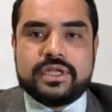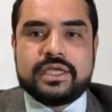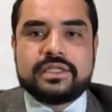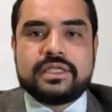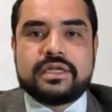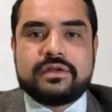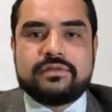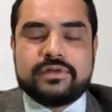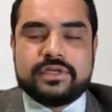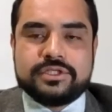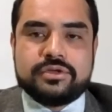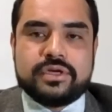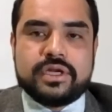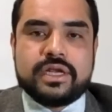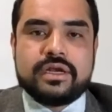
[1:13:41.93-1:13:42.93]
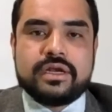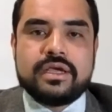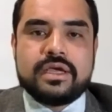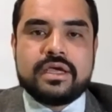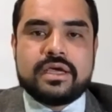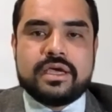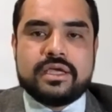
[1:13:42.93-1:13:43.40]
in indirect
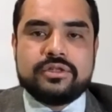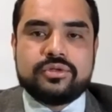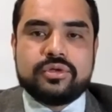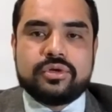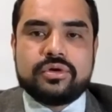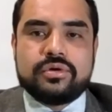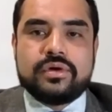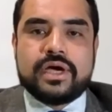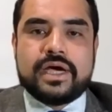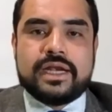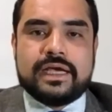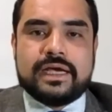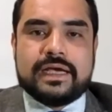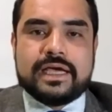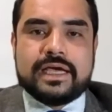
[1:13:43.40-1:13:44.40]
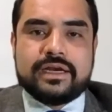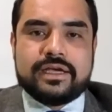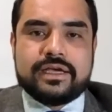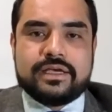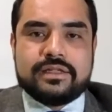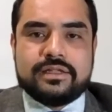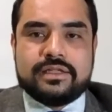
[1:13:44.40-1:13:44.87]
and direct discrimination,
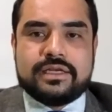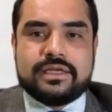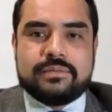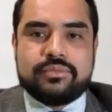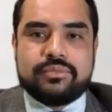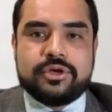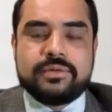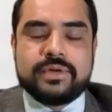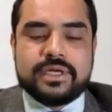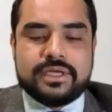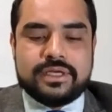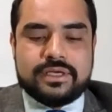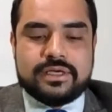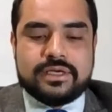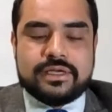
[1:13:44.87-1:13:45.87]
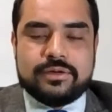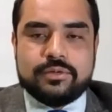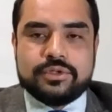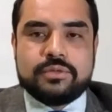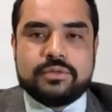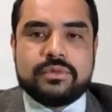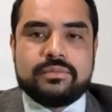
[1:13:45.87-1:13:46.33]
and reflect on the
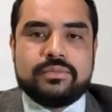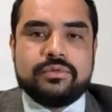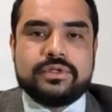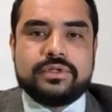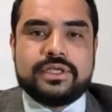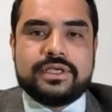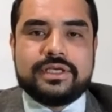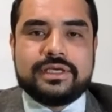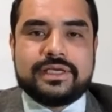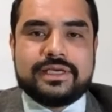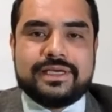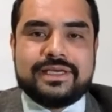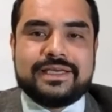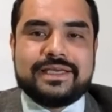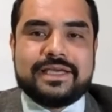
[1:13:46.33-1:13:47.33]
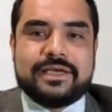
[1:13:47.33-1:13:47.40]
burden of proof.